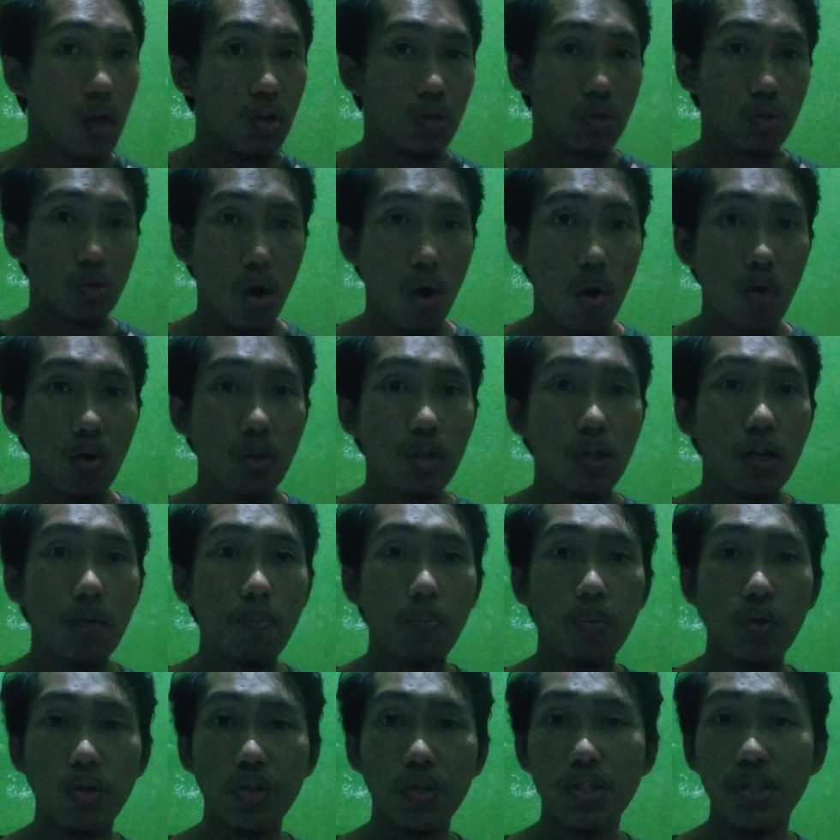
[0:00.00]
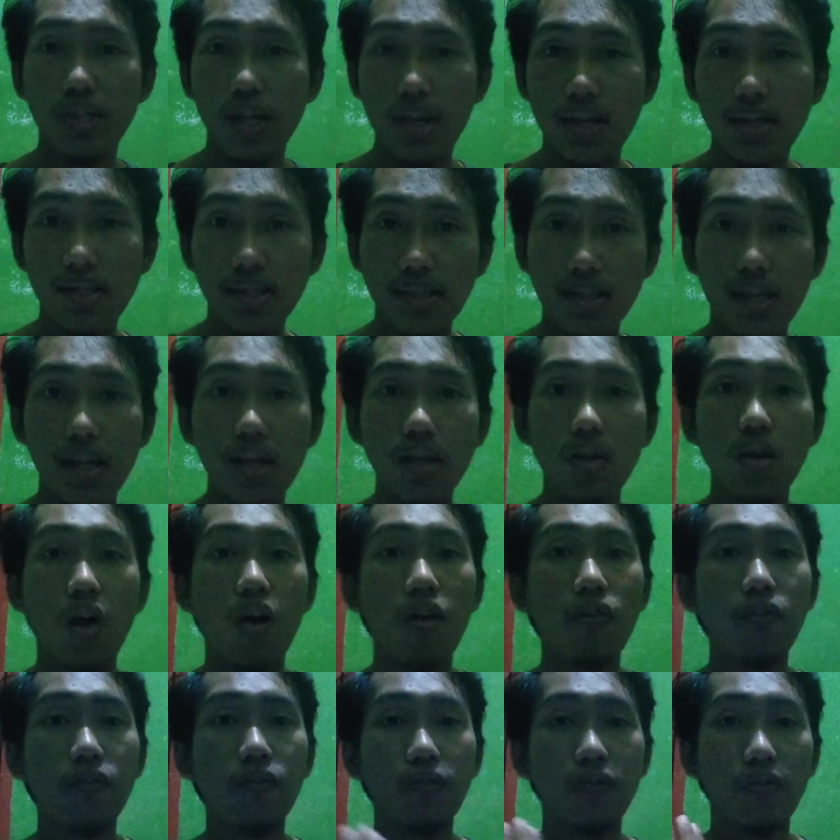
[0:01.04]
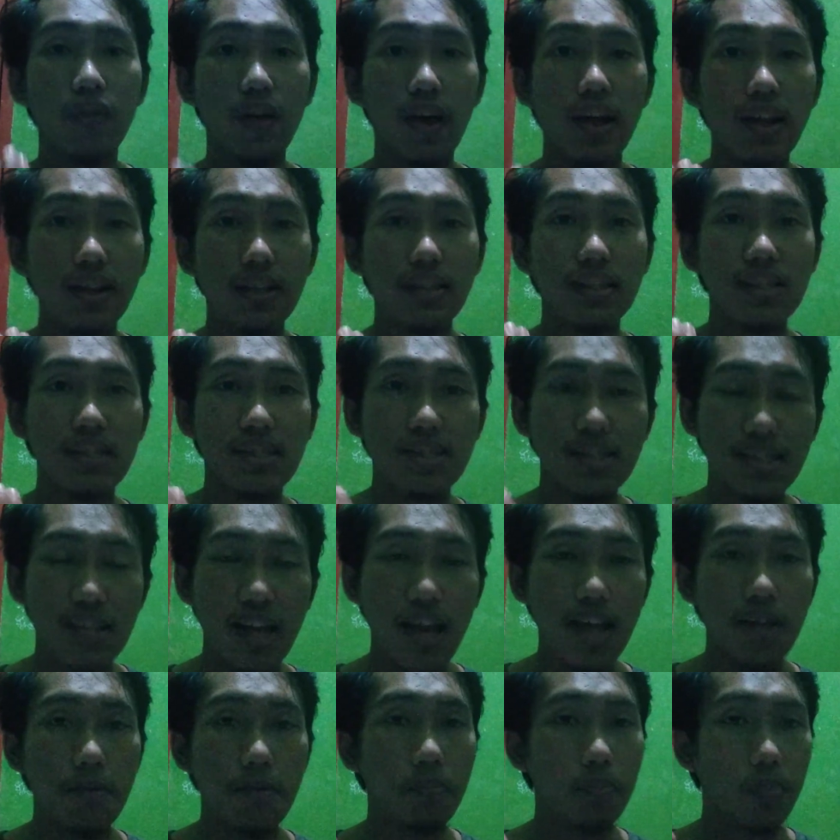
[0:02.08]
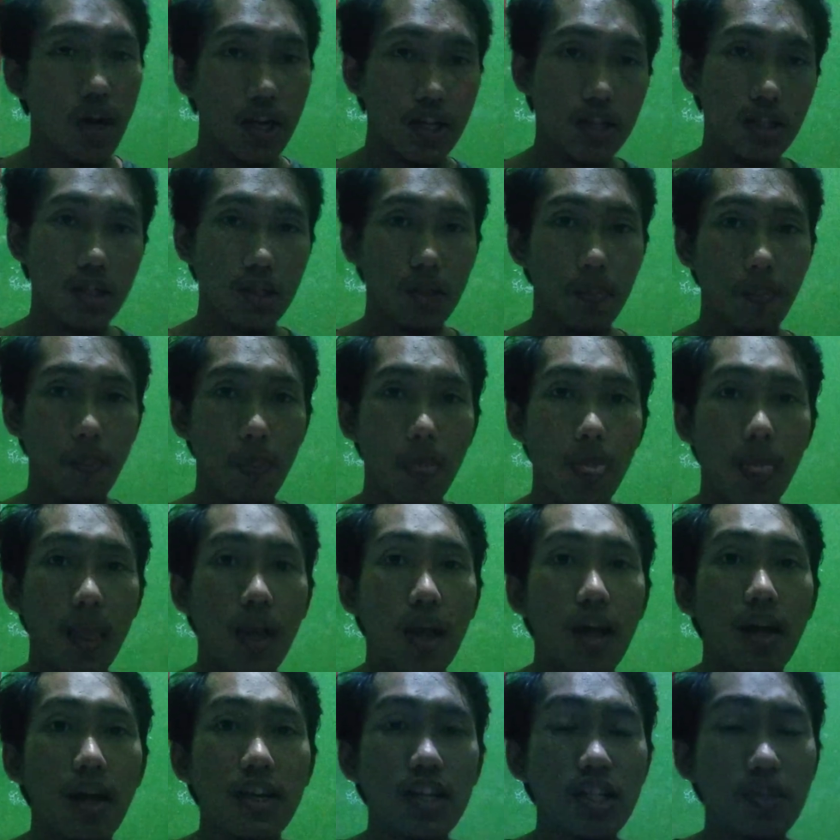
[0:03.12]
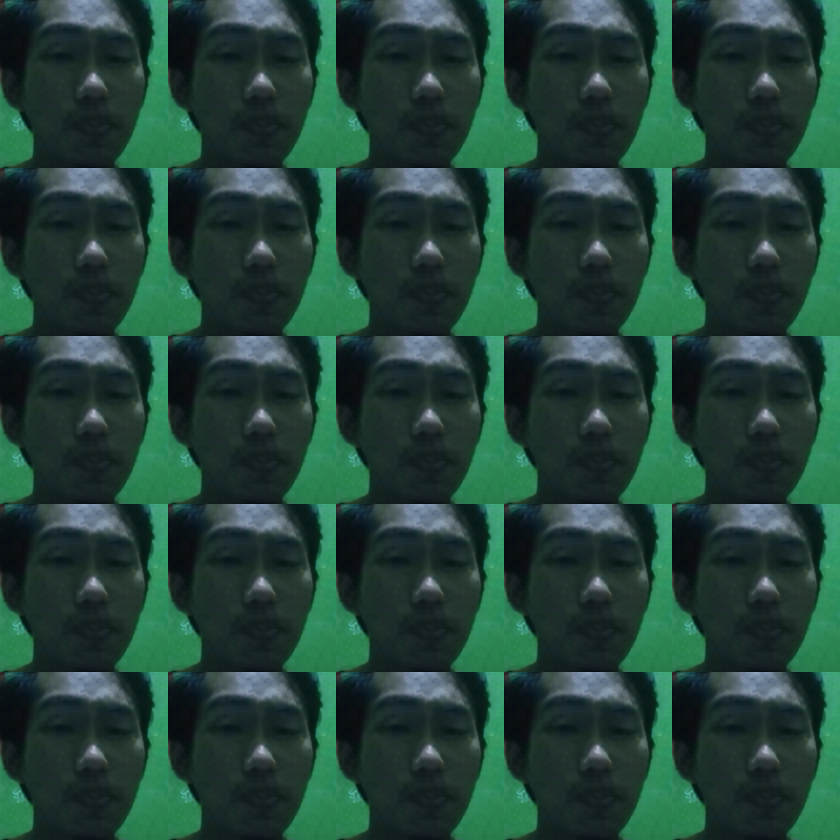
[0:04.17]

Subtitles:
through the purchasing of the said product. This